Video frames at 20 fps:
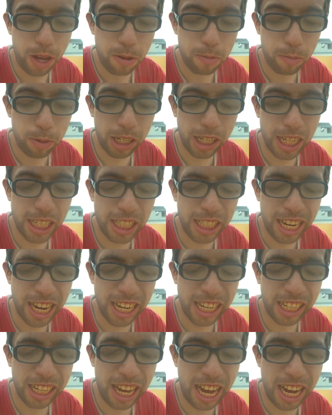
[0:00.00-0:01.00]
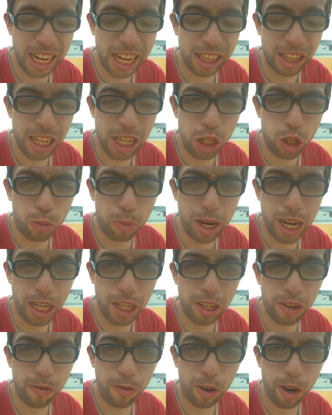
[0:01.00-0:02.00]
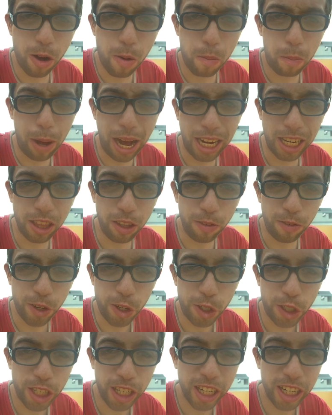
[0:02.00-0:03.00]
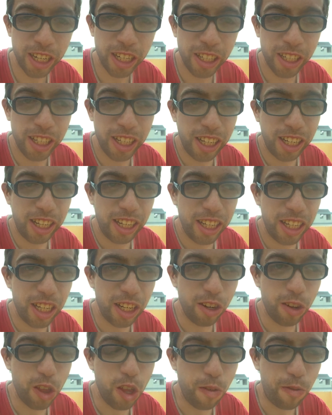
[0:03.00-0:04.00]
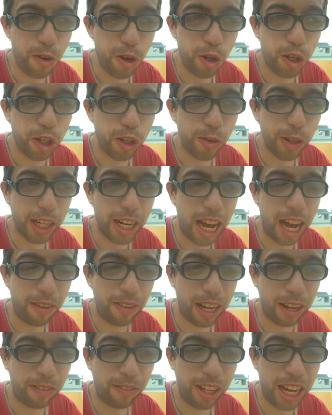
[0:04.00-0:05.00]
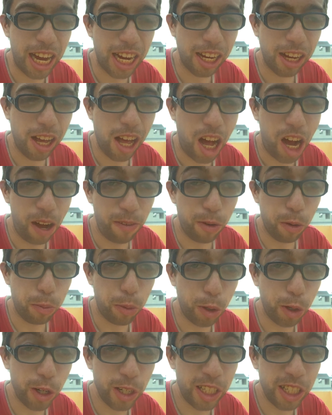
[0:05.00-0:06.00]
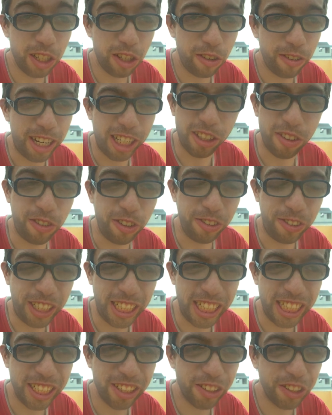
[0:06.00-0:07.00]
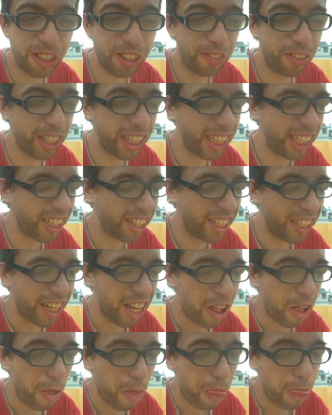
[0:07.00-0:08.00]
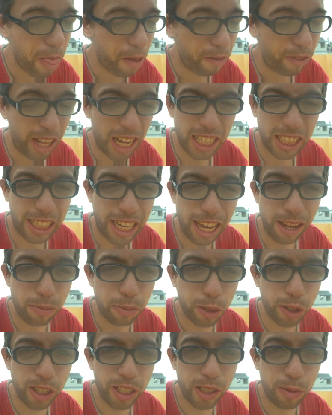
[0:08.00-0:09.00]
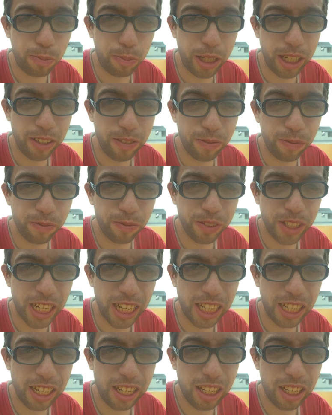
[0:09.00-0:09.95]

Because like I got the inspiration from back in the future. In the future we're gonna have like flying hoverboards in 2015 or something, and flying skateboards. But like